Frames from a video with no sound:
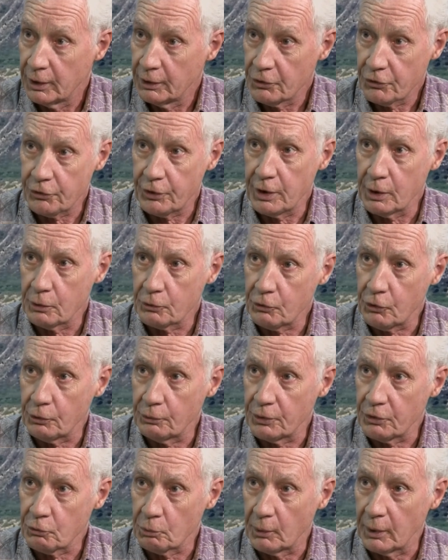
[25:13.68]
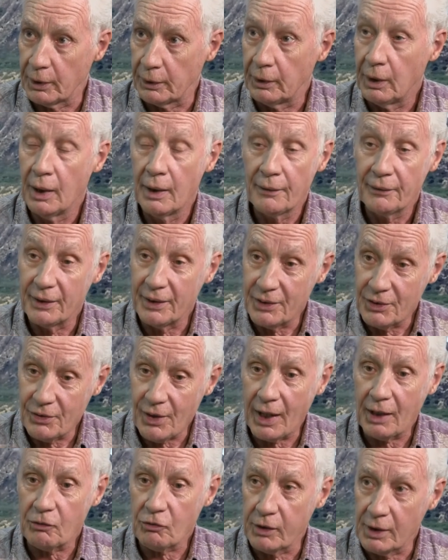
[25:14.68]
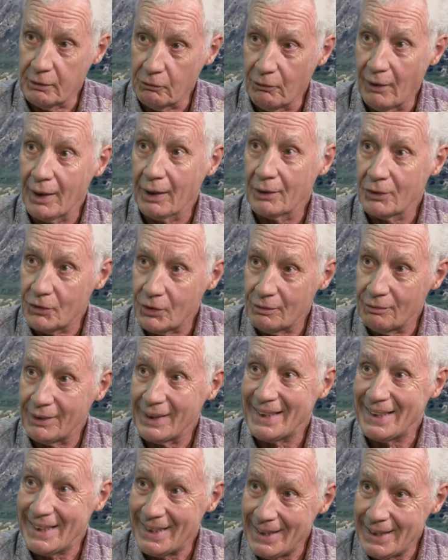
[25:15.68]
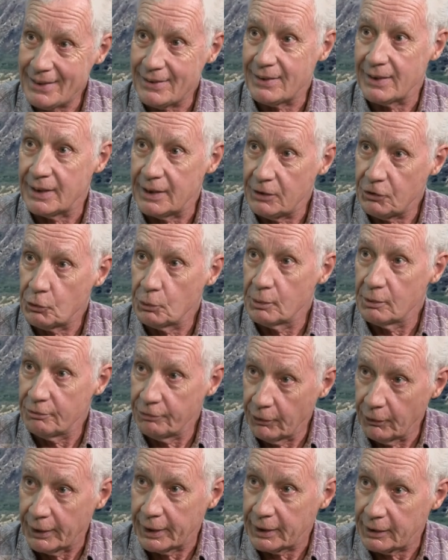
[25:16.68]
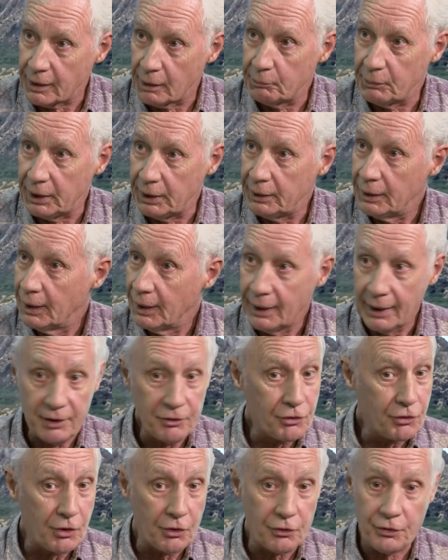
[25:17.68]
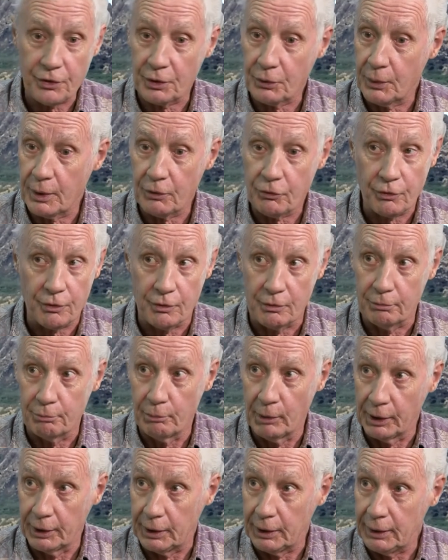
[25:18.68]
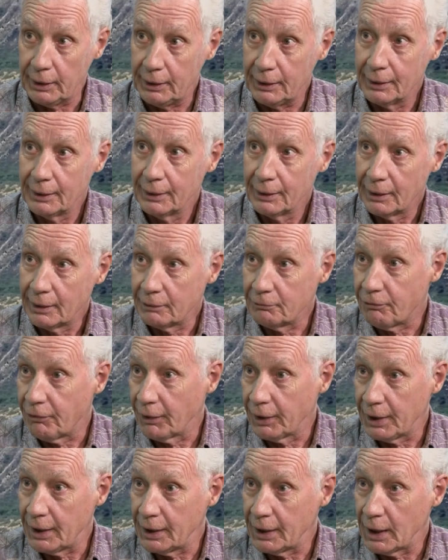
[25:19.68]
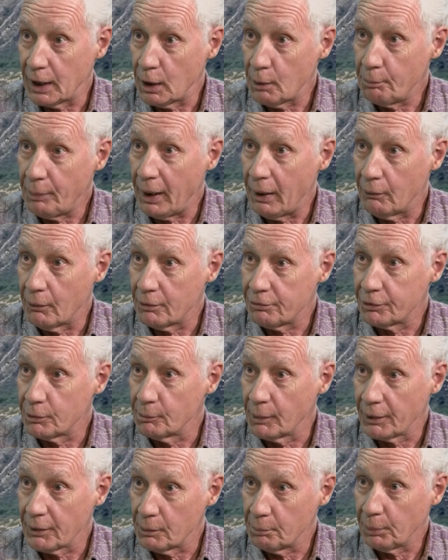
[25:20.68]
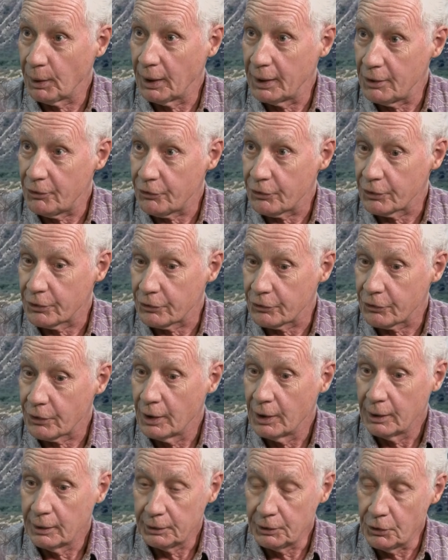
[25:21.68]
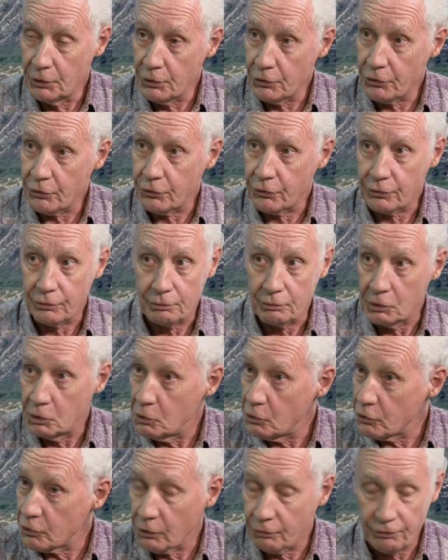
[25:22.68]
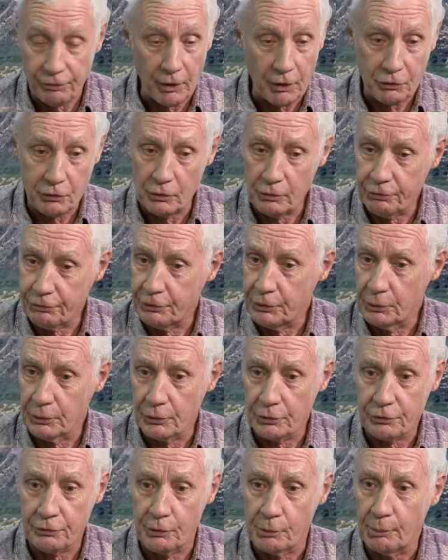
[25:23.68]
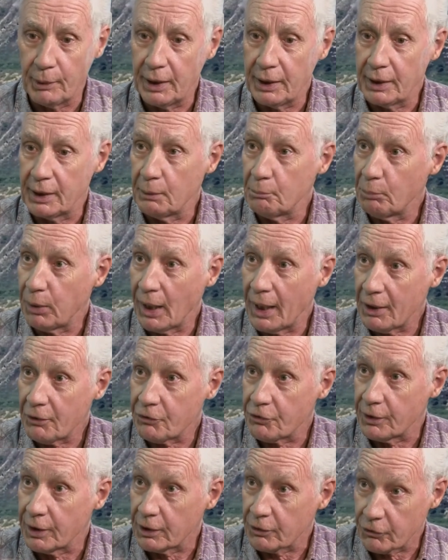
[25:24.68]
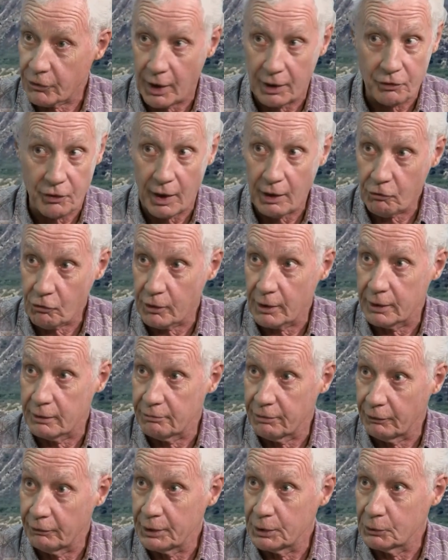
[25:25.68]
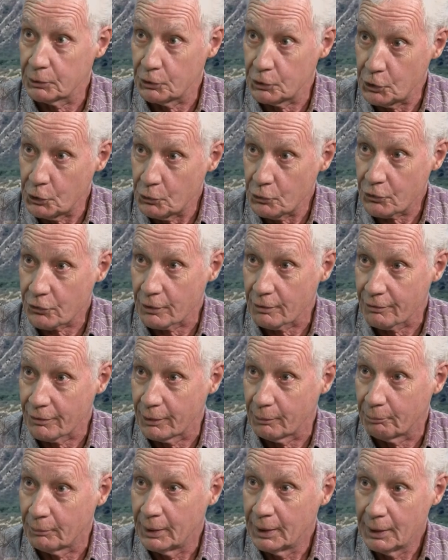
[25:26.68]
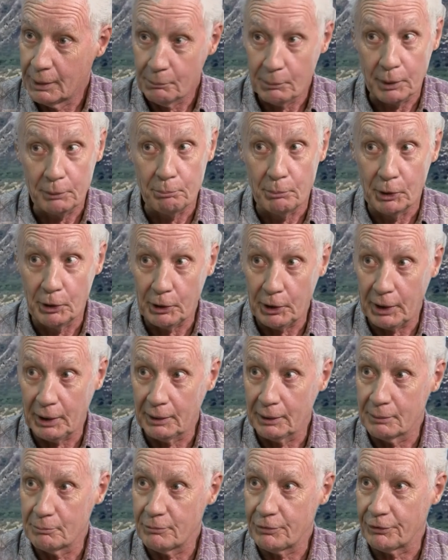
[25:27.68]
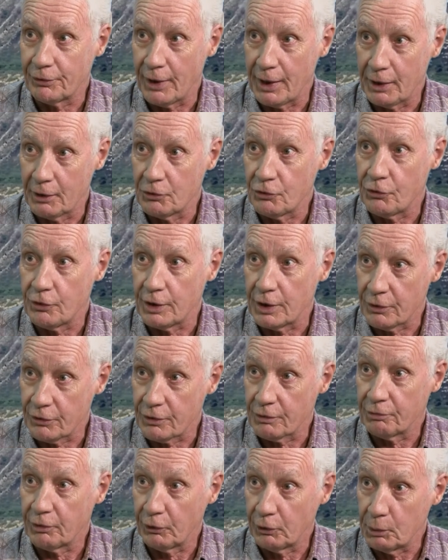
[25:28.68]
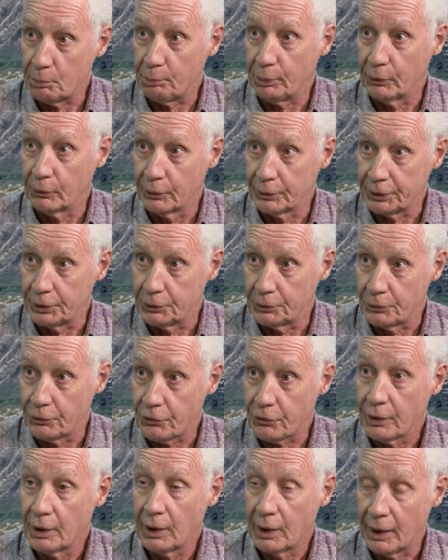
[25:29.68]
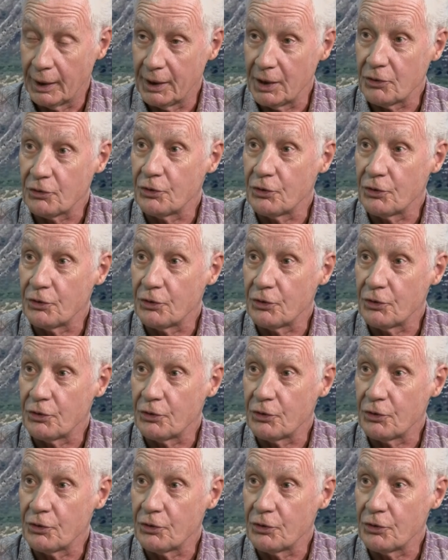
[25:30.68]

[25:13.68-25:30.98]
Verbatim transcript: CO2 is one that is actually relatively easy to avoid. I mean, it's just a question of money and finding our power from other places. Use, use fossil fuels for making plastics. That's actually a very good use of them. But burning them for energy is a very poor use and it's